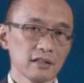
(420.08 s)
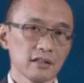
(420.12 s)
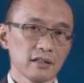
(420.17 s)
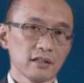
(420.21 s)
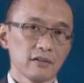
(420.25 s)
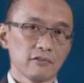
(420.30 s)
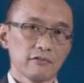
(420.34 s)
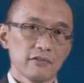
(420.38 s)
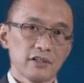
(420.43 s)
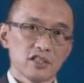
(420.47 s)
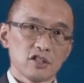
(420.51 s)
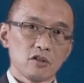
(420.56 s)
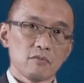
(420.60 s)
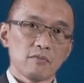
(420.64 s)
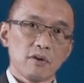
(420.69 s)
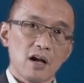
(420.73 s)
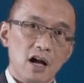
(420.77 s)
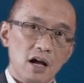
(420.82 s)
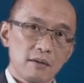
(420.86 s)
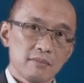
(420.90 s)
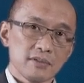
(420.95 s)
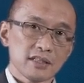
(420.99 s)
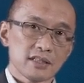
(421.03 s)
the original
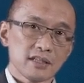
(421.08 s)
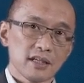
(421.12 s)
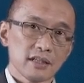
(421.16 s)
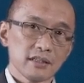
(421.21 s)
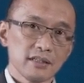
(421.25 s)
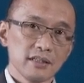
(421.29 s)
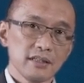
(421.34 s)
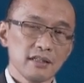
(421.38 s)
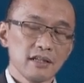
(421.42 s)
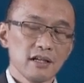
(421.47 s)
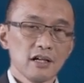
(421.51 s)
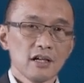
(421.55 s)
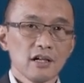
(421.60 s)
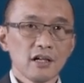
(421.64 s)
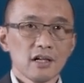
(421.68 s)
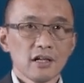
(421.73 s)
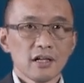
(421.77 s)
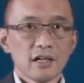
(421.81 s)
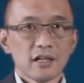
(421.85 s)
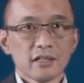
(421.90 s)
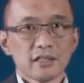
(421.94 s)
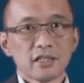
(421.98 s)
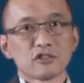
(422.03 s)
Palmer study,
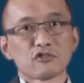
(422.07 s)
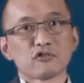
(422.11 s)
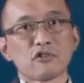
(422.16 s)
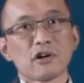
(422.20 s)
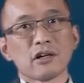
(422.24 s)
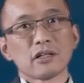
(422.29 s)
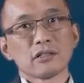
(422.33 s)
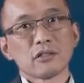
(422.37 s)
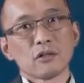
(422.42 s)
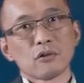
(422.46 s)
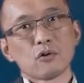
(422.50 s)
the